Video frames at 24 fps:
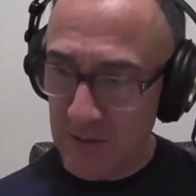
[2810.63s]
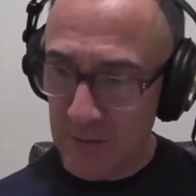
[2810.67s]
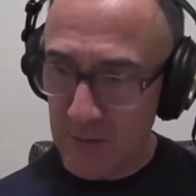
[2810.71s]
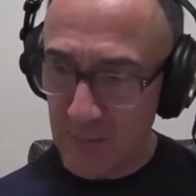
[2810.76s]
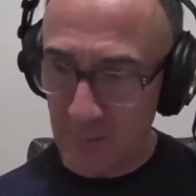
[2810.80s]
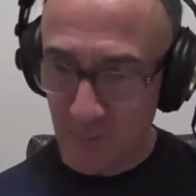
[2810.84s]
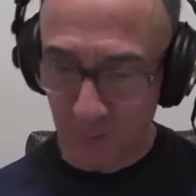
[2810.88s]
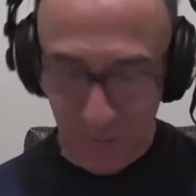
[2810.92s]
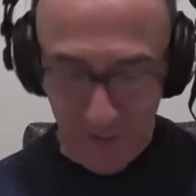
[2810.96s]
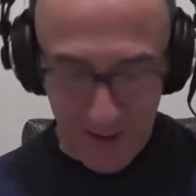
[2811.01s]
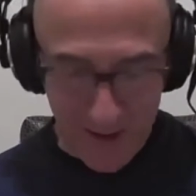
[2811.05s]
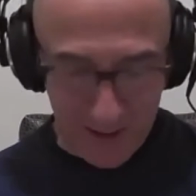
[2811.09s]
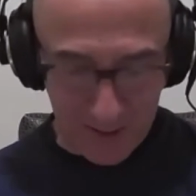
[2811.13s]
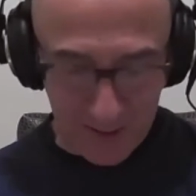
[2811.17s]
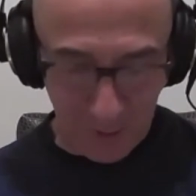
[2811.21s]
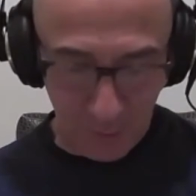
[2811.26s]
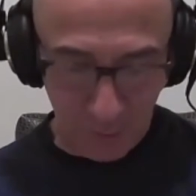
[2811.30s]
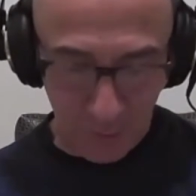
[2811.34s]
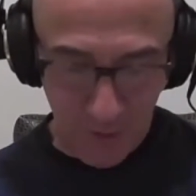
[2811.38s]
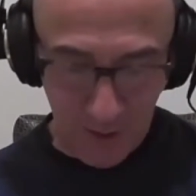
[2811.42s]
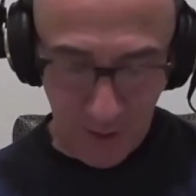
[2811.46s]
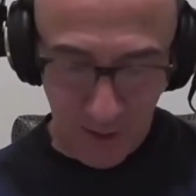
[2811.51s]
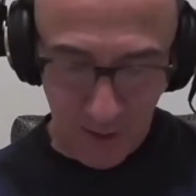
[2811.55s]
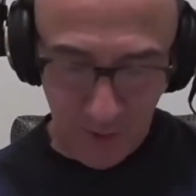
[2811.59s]
bag,
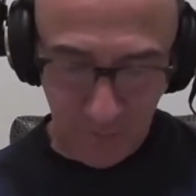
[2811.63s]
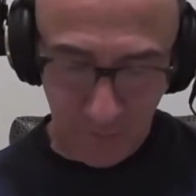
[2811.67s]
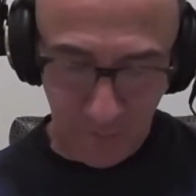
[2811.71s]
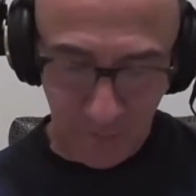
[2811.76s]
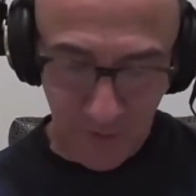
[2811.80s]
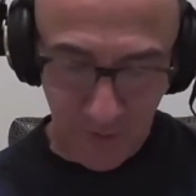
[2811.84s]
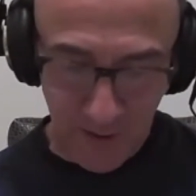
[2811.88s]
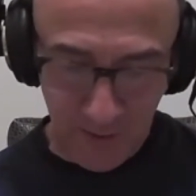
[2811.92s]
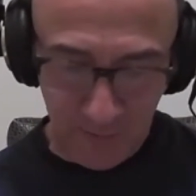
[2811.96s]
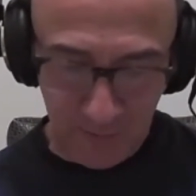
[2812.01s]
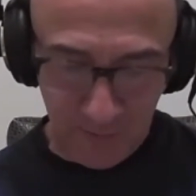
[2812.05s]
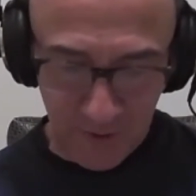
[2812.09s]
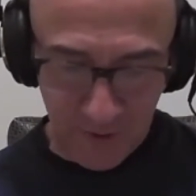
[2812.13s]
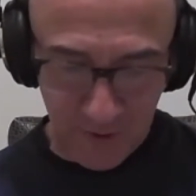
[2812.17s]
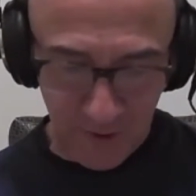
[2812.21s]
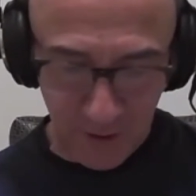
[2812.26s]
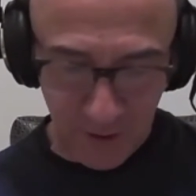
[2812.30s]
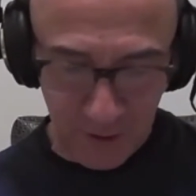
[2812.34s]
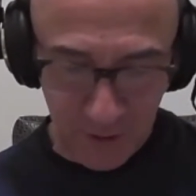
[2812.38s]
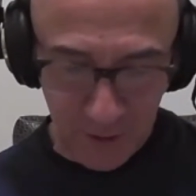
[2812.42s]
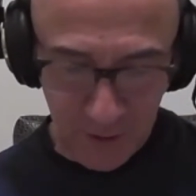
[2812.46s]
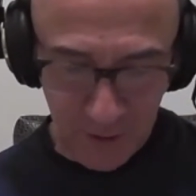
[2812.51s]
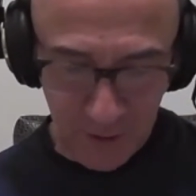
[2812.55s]
really, for Everton